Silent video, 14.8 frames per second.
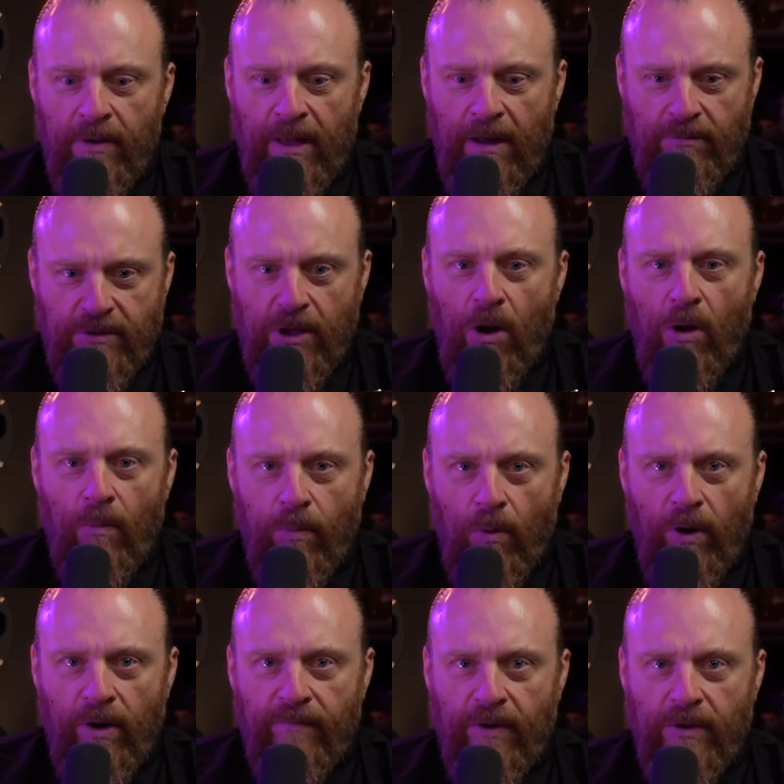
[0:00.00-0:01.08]
That was the whole
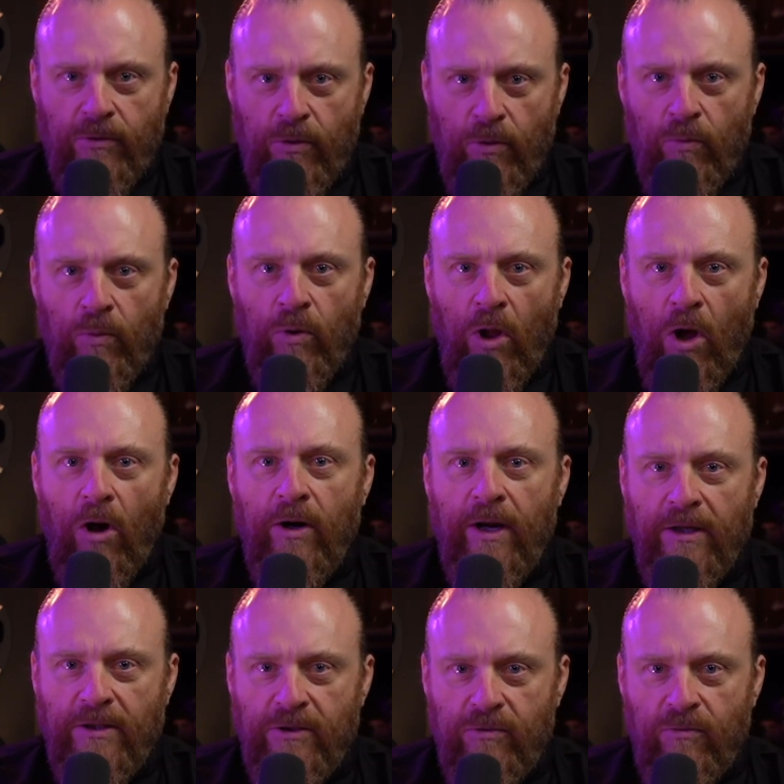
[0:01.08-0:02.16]
point of it to log
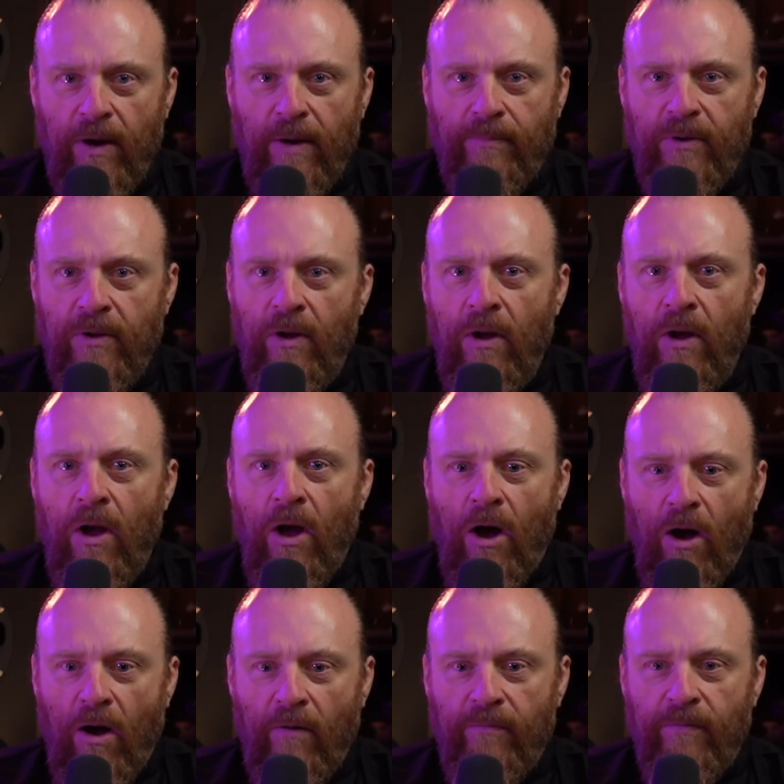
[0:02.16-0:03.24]
a script
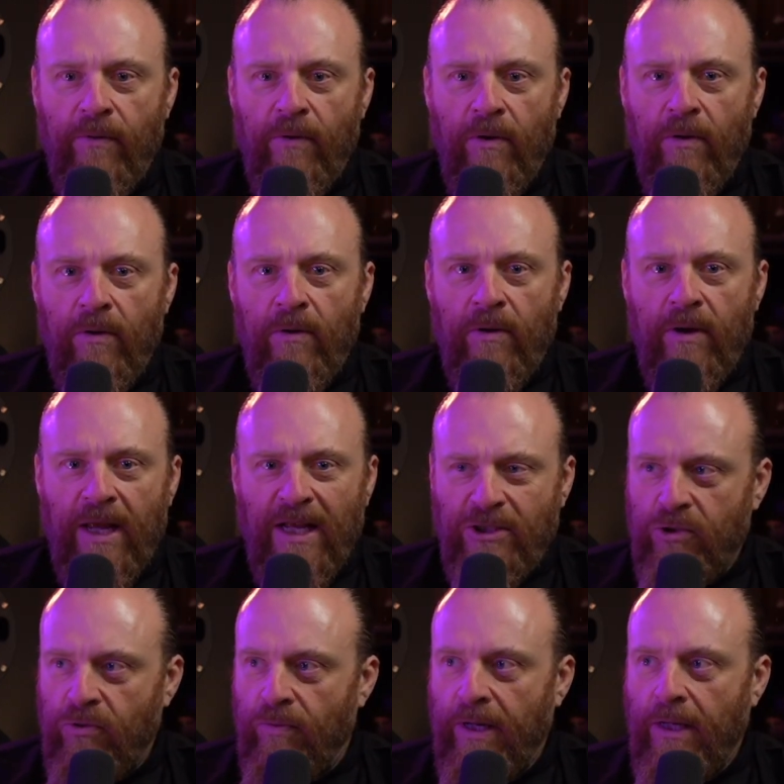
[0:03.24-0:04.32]
of
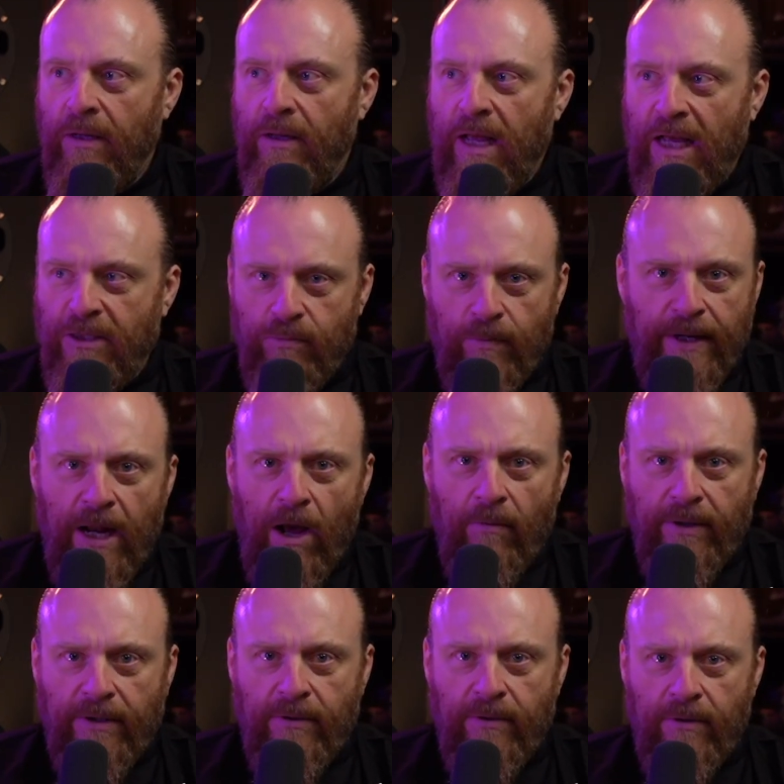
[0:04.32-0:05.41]
history as we know
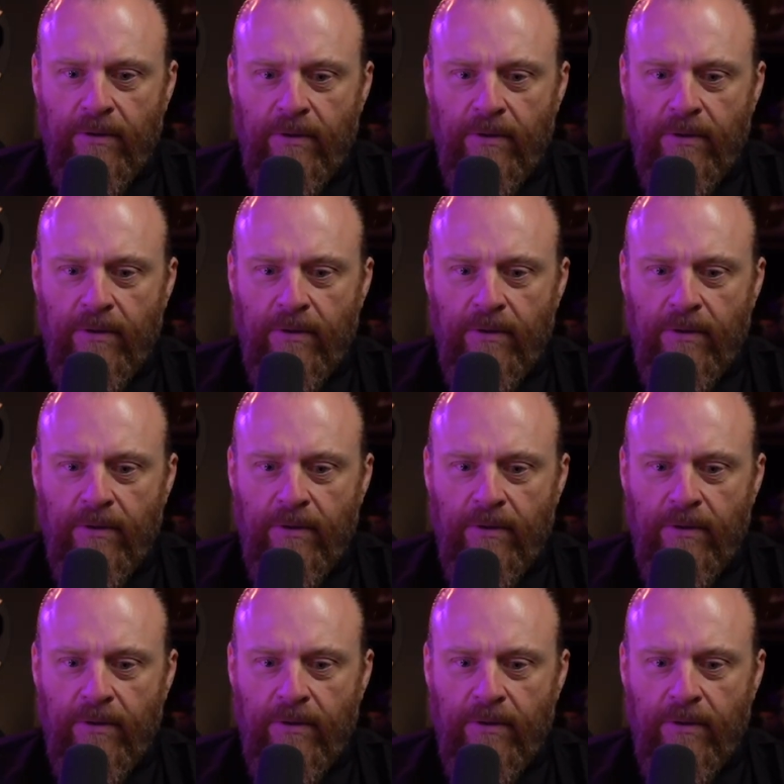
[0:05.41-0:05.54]
it.